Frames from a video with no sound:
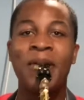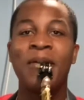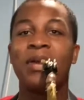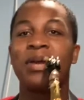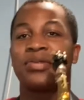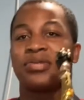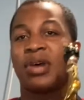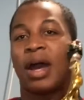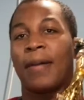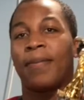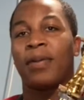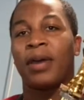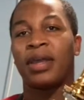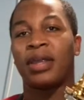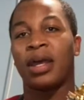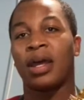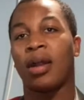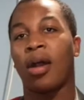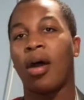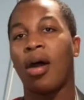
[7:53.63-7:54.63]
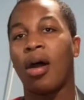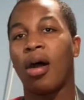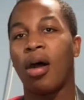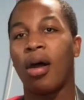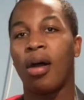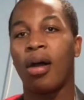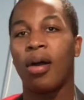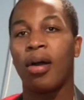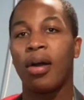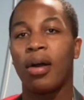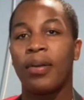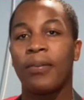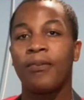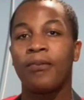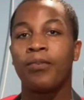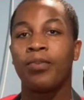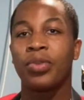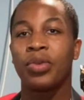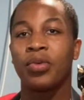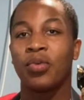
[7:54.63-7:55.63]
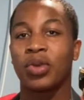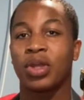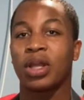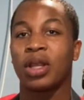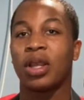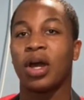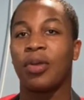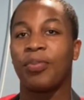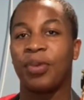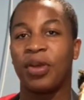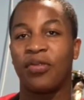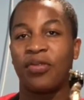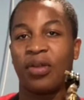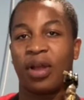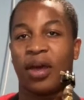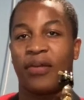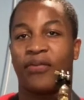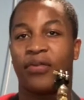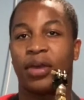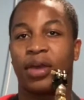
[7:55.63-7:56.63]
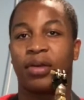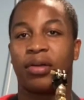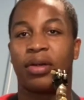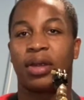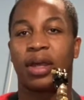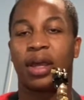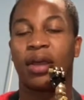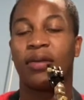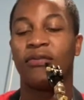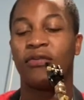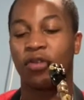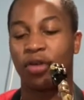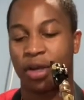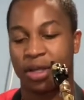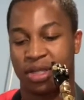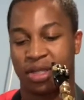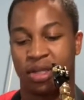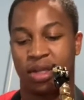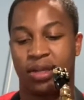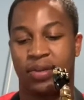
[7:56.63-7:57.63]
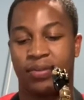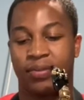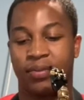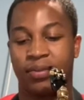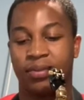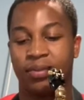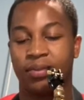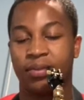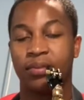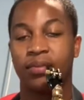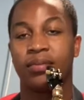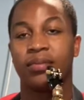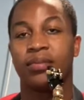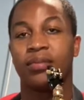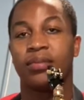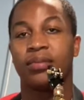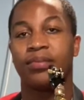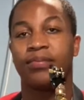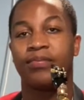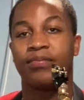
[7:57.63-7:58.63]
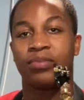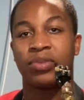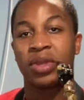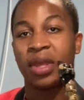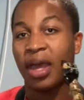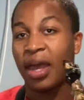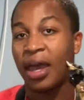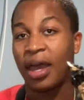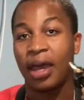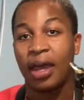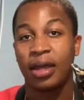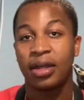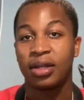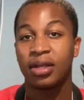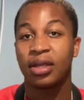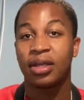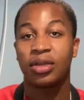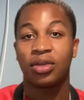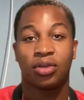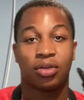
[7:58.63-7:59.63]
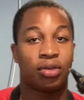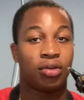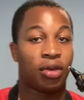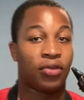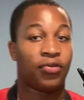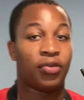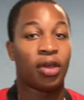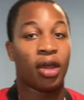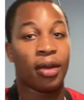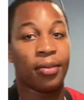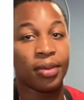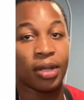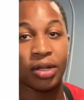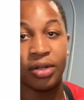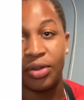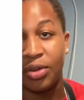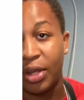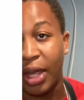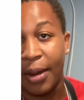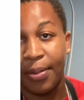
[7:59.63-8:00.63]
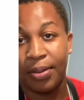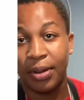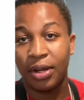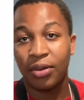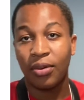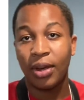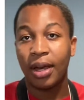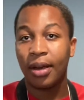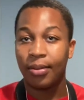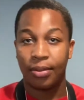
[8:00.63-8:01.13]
So I play that all with the low B flat fingering and voicing. And if you're able to do that pretty well,